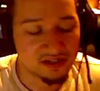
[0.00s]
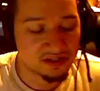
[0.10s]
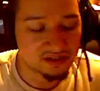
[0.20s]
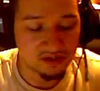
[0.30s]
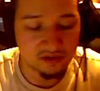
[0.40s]

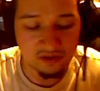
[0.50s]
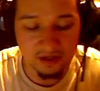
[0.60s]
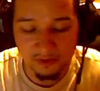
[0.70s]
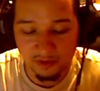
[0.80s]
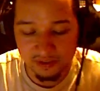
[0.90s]
So
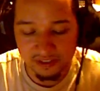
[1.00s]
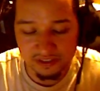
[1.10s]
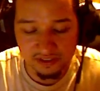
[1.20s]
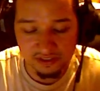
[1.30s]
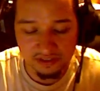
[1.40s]
I'm
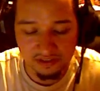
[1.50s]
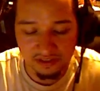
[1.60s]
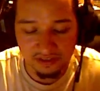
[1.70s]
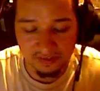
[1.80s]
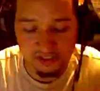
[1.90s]
going
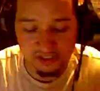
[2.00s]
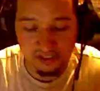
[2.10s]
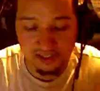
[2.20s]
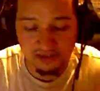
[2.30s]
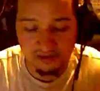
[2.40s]
to
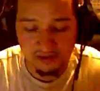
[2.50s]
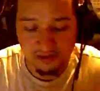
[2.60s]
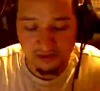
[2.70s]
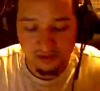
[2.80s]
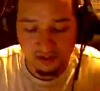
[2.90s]
check out
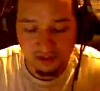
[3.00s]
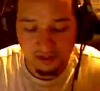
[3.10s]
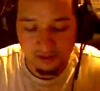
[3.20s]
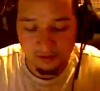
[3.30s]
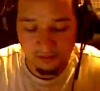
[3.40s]

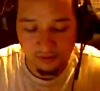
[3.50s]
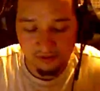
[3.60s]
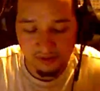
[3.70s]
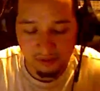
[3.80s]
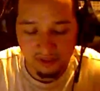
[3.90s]
one of
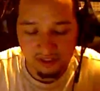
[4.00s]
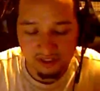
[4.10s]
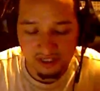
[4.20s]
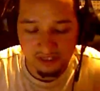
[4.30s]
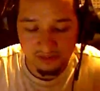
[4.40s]
my plus
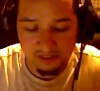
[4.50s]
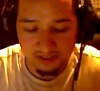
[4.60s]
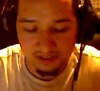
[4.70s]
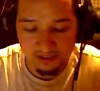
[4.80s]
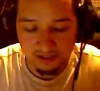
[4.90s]
items
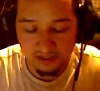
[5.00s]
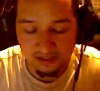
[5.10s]
here.